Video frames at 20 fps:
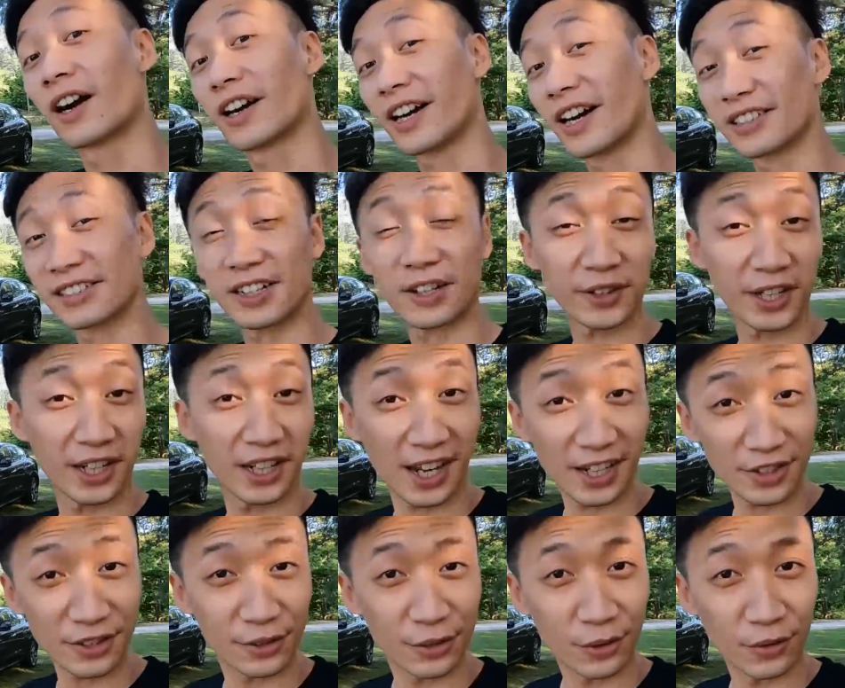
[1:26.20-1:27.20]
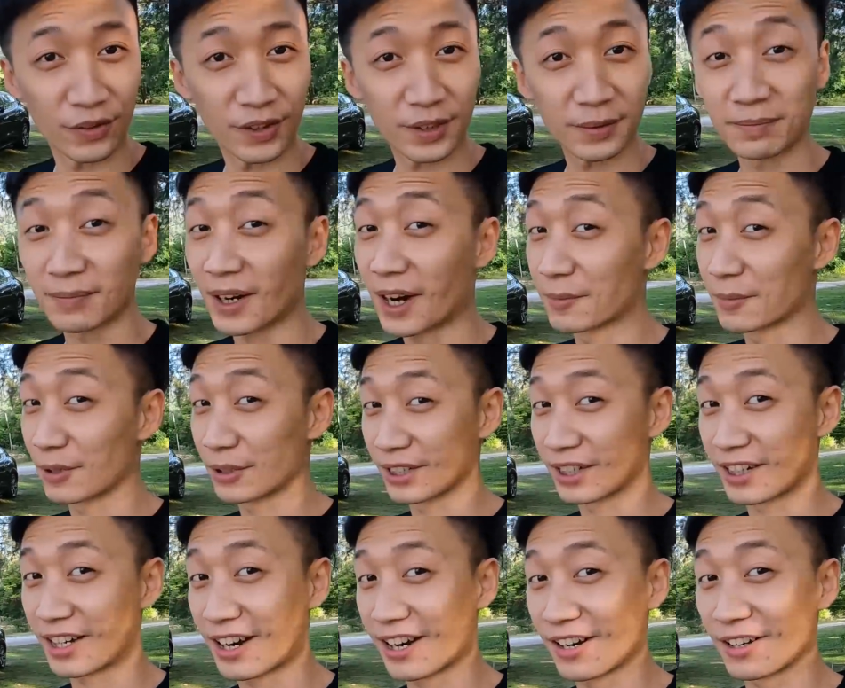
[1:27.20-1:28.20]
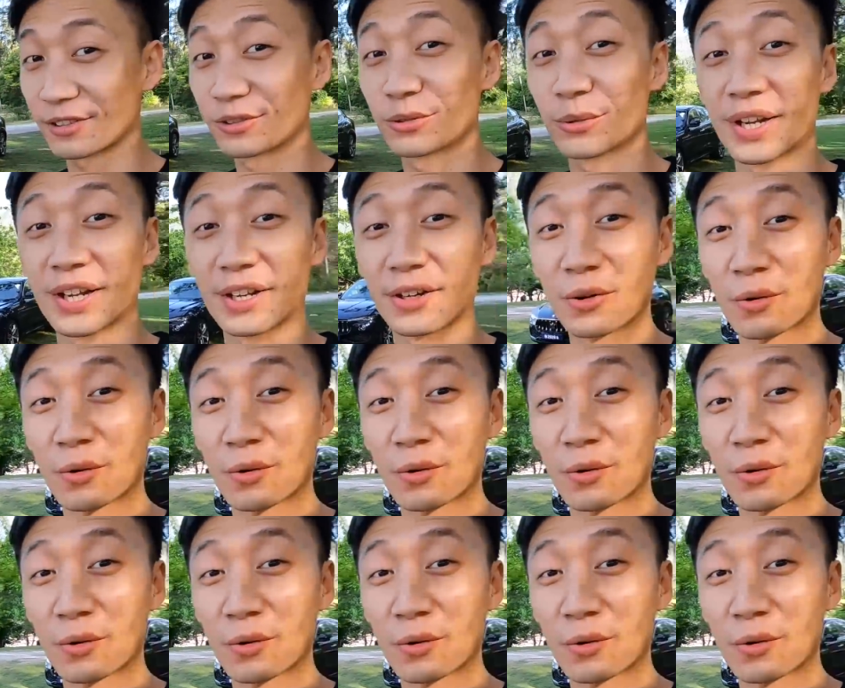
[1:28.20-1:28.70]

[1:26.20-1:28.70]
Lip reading: Alright guys, now that lunch is over, I brought the car to a